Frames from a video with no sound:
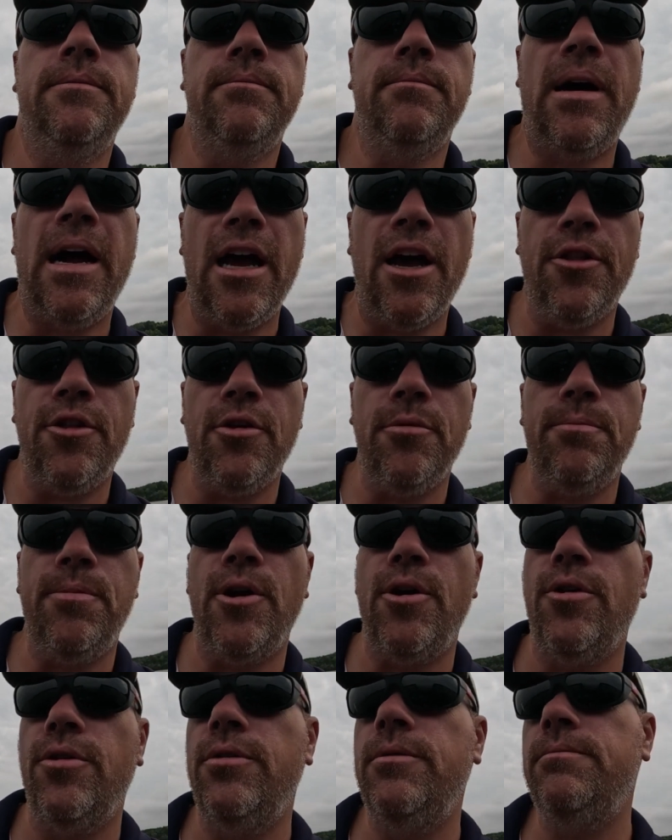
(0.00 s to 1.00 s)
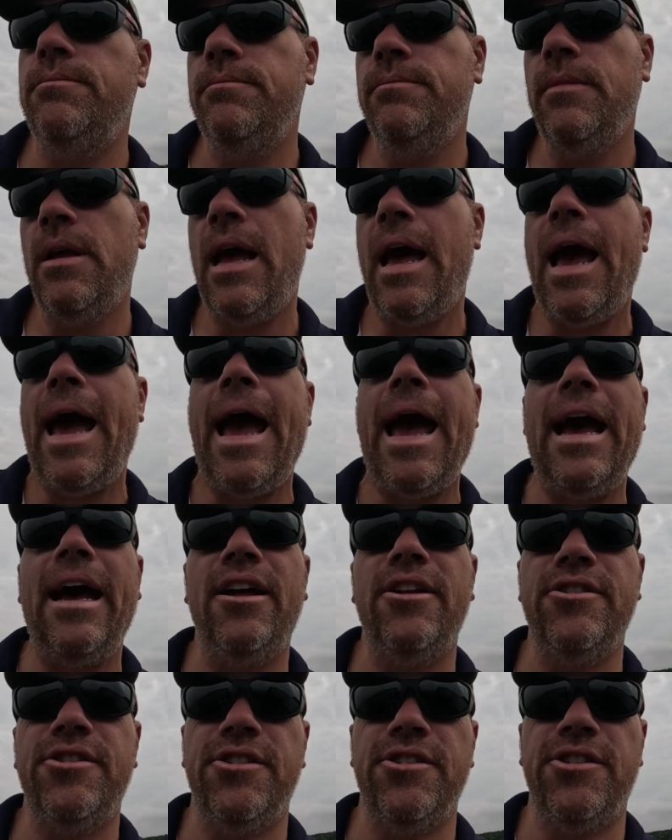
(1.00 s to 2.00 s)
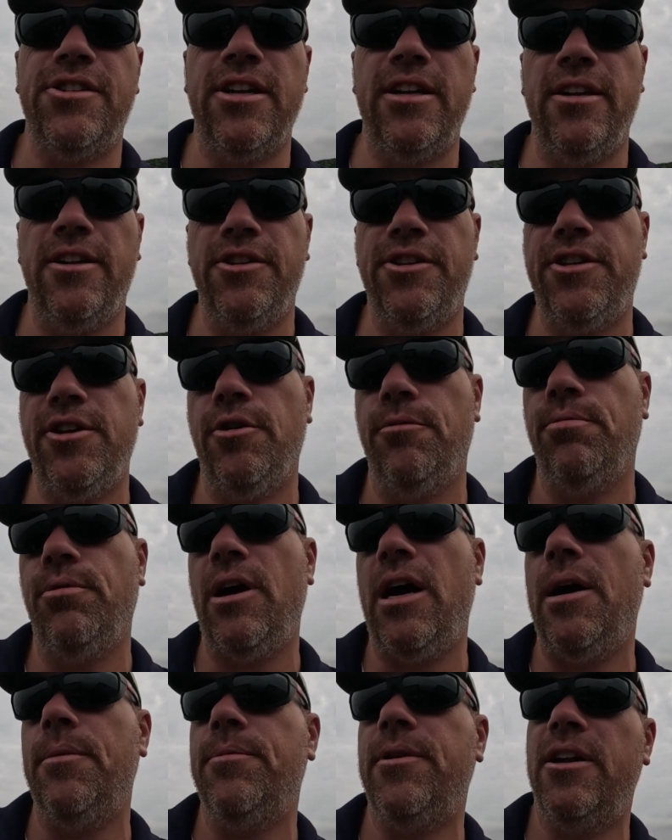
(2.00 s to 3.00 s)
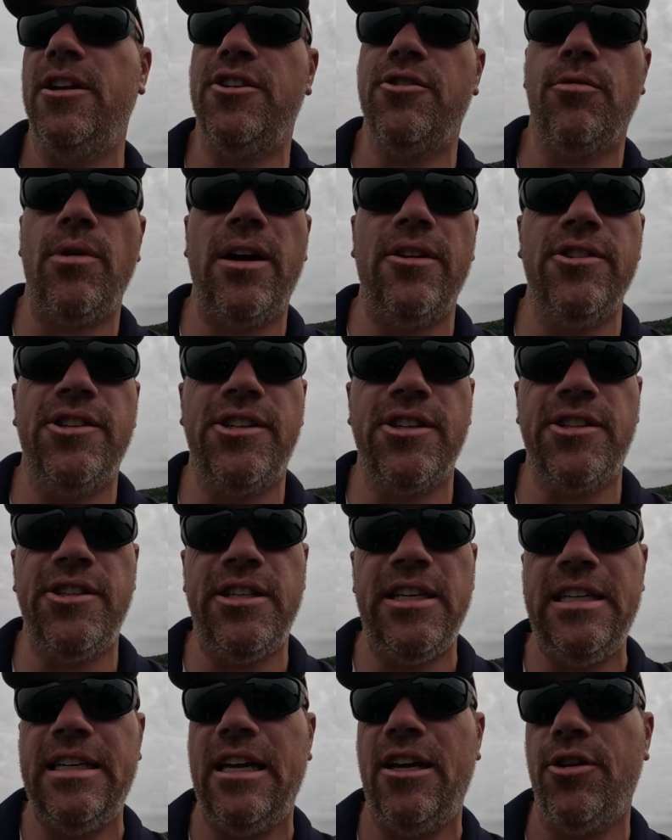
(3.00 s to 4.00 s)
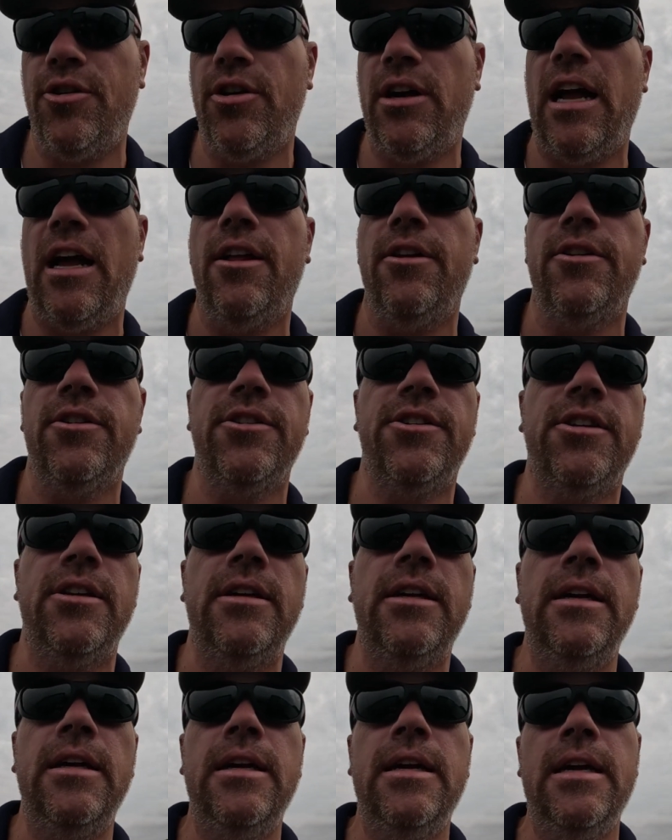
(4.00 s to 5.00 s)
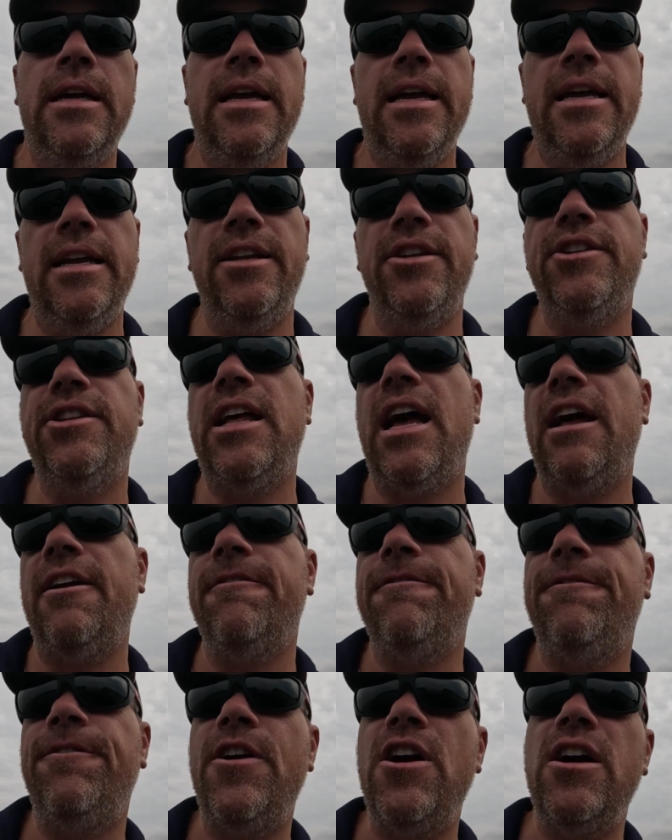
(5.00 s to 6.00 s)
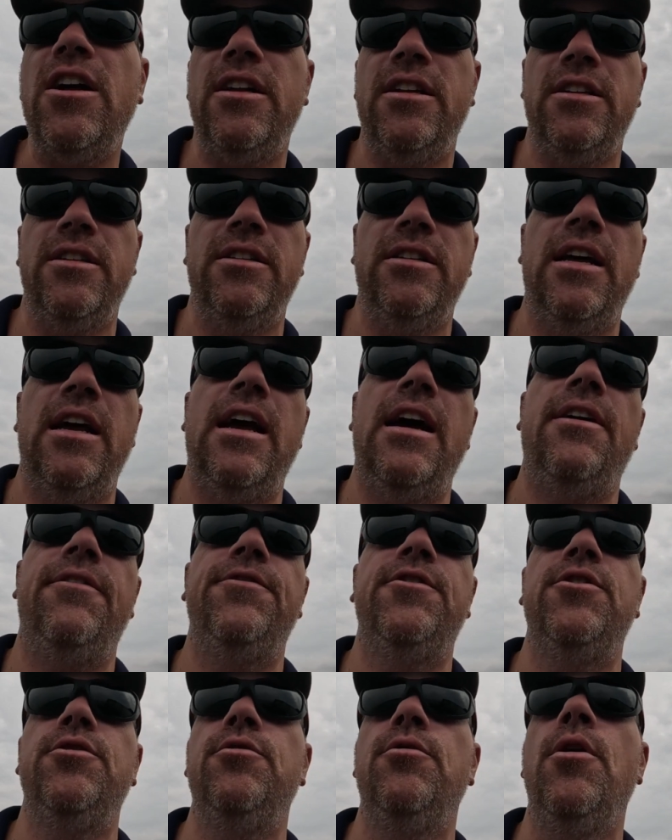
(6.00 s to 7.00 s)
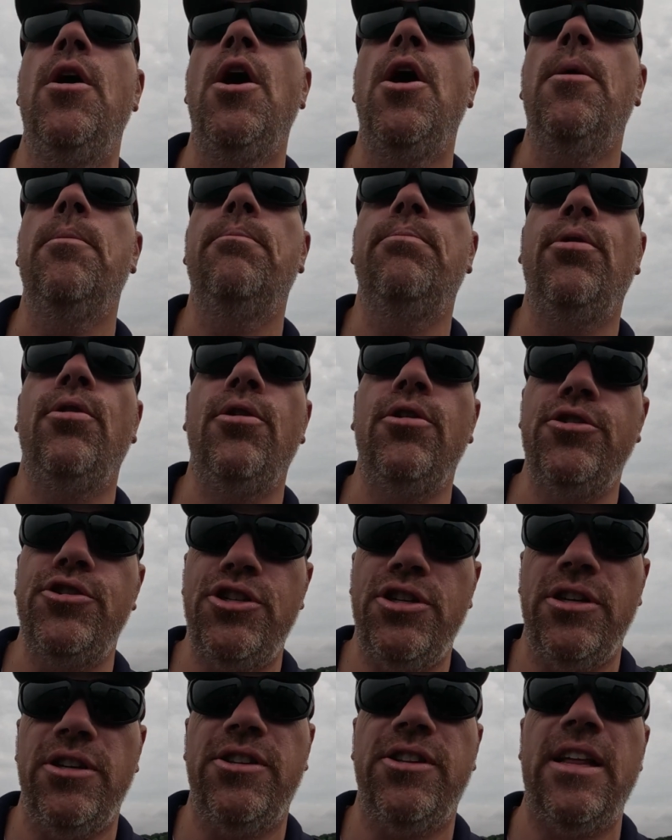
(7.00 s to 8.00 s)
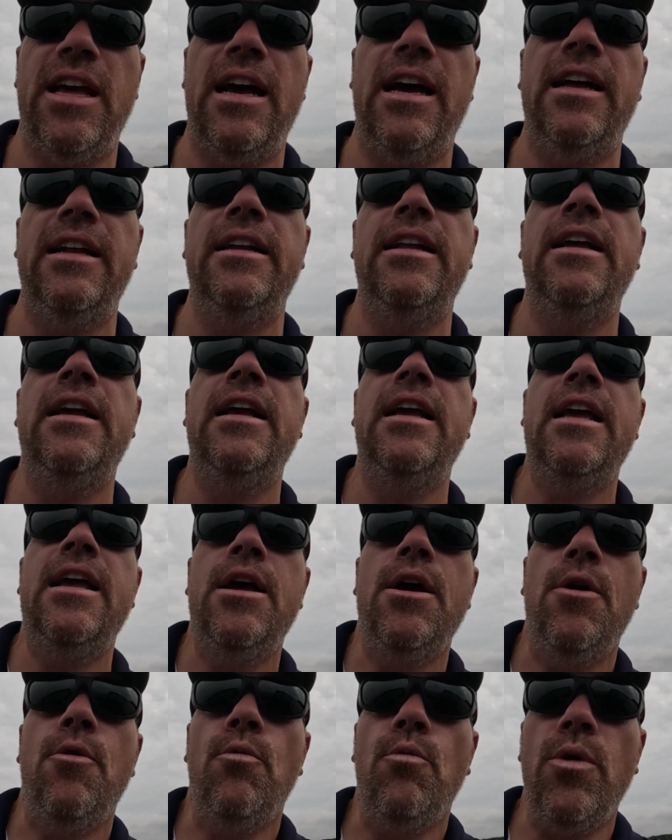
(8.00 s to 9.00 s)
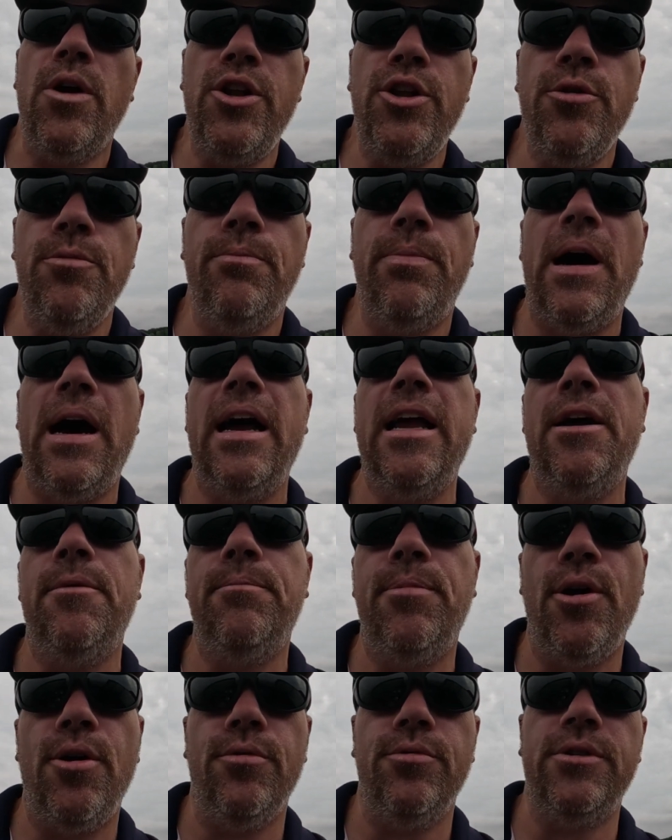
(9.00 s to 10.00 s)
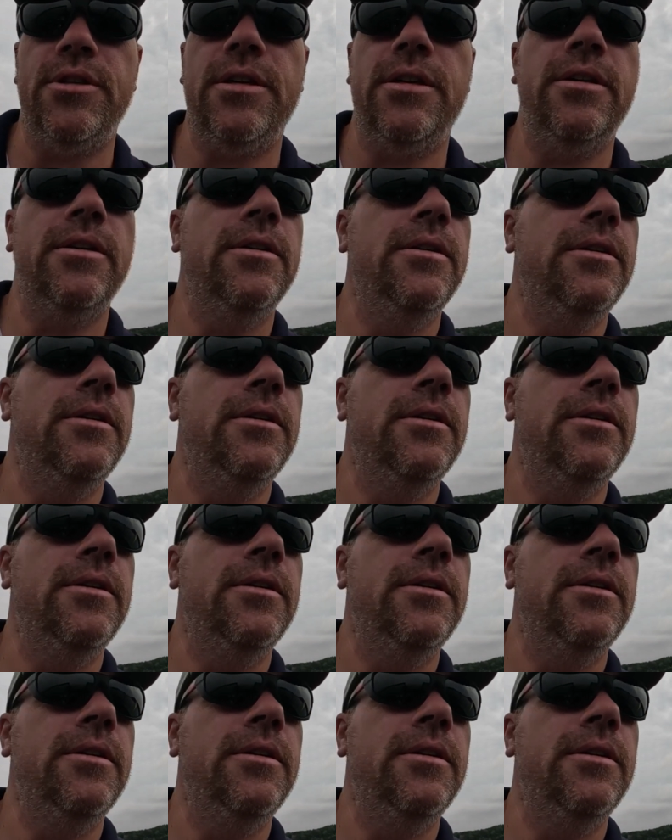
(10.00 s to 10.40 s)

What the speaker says: My other boat has a stainless steel prop that is around $1,600. It is not fun to have to purchase that when you buy a boat.